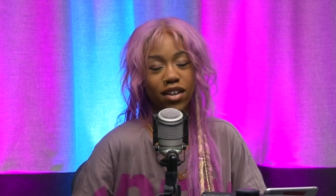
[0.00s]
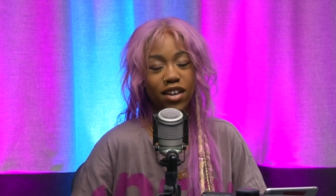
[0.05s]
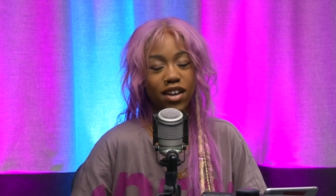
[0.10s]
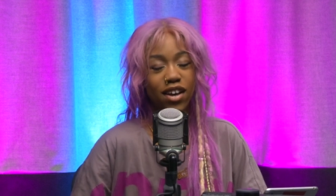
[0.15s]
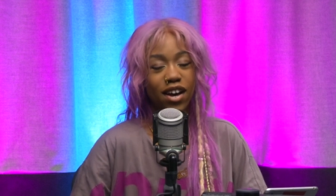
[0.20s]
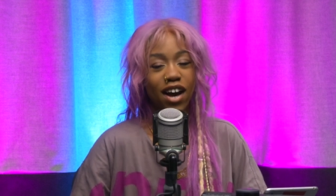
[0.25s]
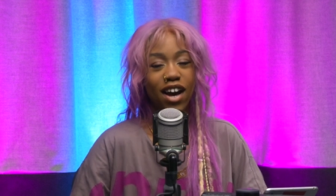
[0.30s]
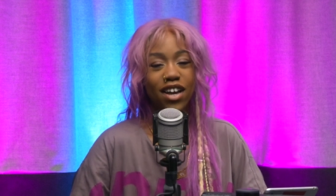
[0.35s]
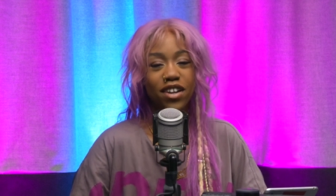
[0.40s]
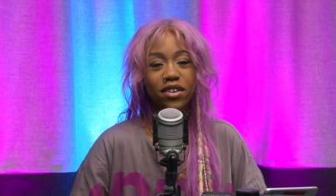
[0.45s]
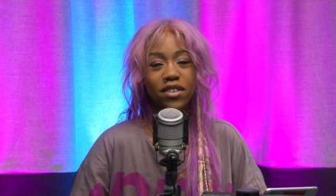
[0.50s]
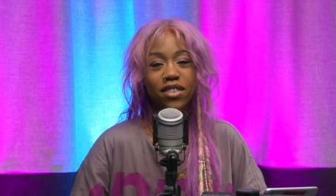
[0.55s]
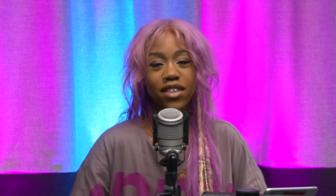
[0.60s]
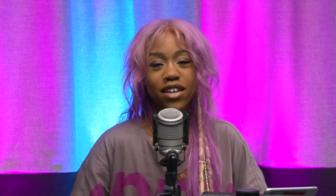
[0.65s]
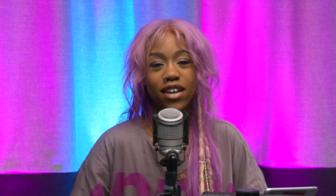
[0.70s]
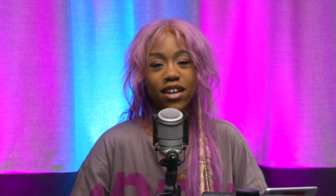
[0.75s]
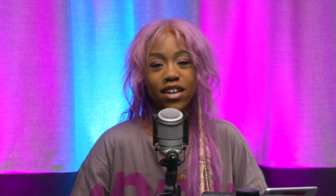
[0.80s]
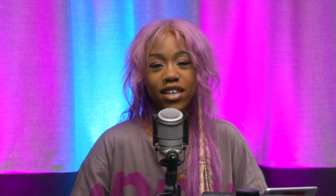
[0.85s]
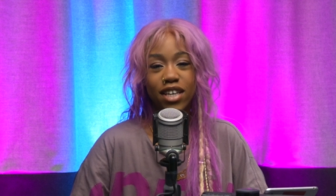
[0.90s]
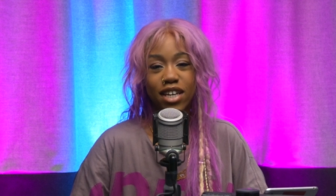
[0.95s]
I don't
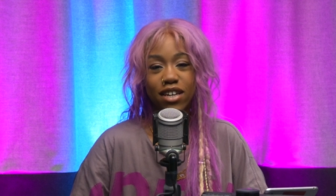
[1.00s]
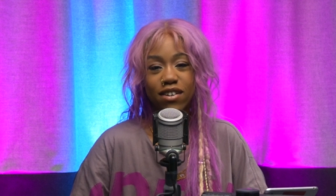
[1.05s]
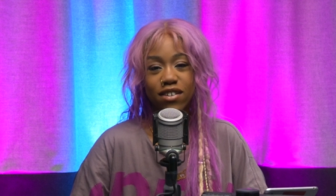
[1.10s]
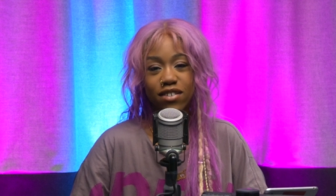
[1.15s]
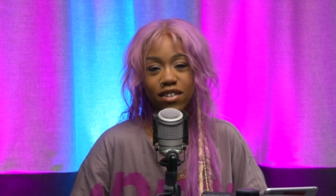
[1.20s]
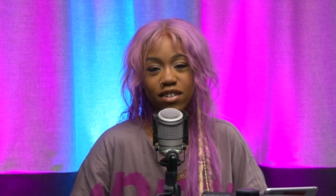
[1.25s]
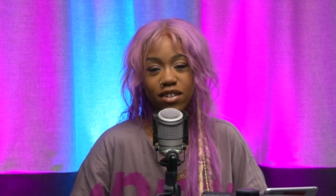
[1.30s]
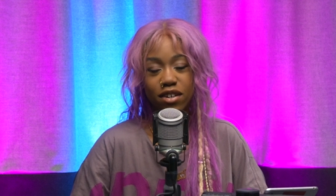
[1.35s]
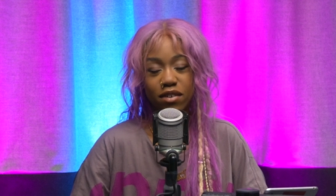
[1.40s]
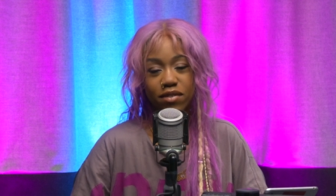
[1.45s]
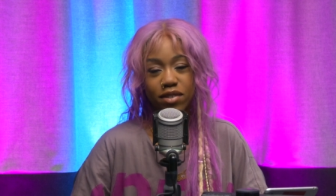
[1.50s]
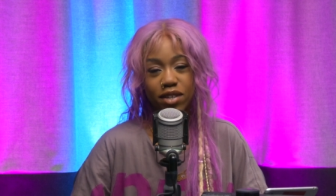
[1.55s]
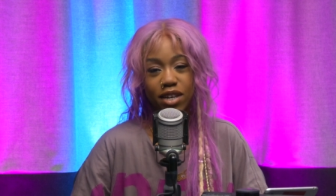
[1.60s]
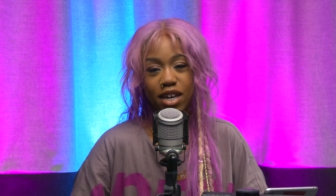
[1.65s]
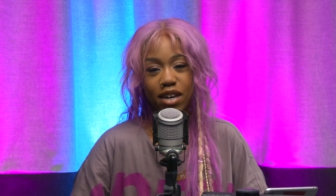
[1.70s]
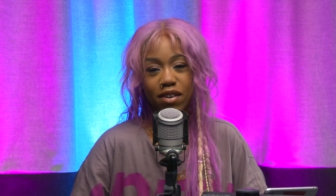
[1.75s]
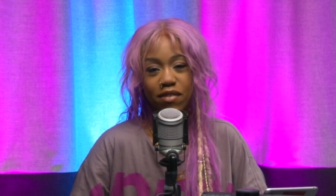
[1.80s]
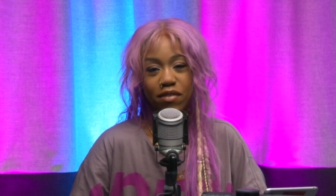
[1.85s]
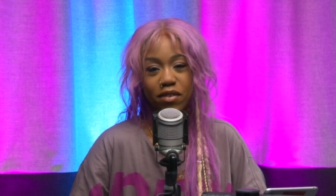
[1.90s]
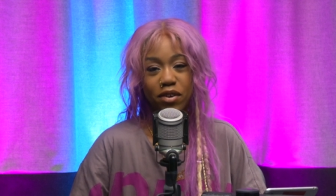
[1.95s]
think a year is enough
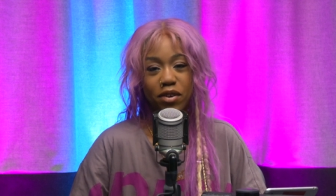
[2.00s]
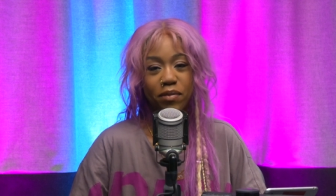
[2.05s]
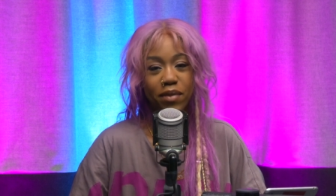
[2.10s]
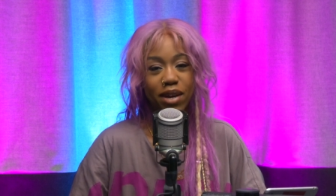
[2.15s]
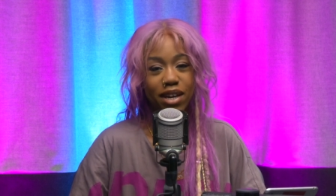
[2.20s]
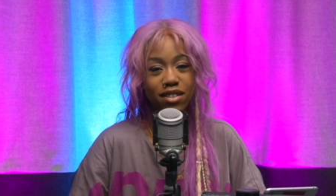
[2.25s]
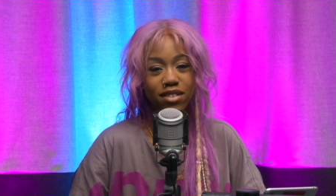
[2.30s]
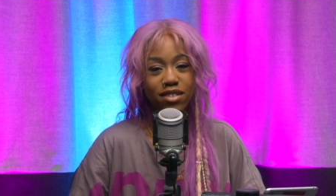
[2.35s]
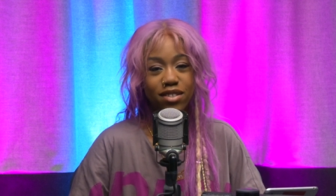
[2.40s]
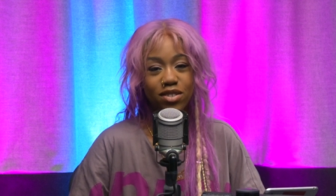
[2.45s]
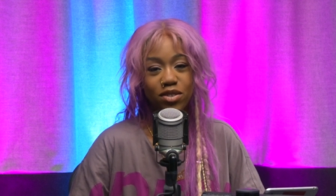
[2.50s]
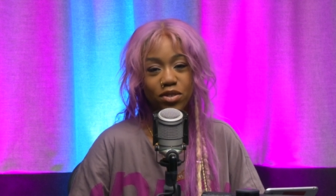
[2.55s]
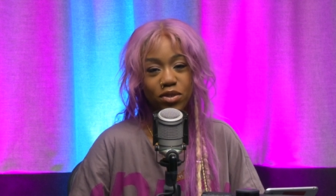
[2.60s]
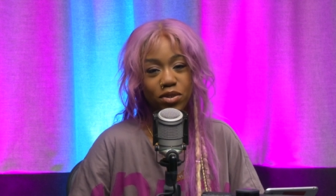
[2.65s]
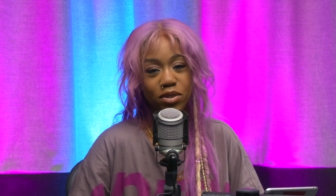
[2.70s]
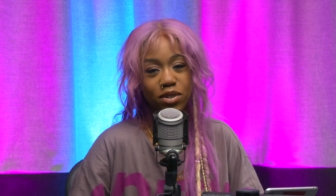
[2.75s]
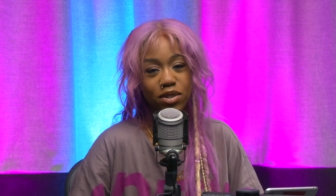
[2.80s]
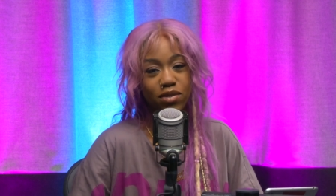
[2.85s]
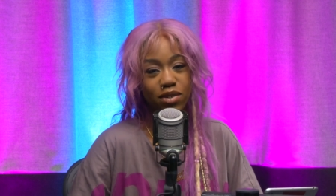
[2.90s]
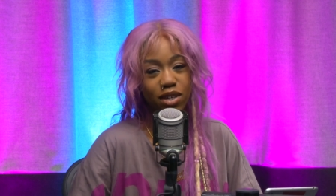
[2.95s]
time for a man to
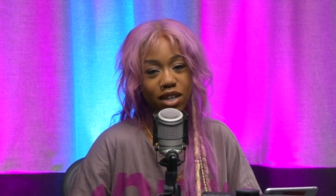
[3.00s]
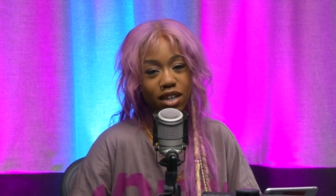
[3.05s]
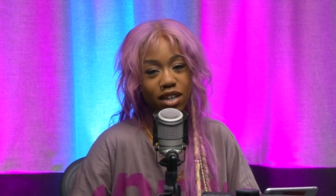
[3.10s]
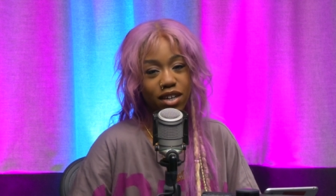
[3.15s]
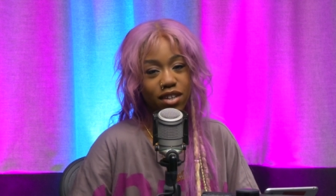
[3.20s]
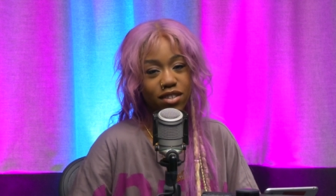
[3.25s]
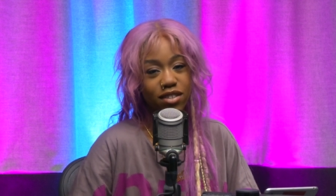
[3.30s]
do the work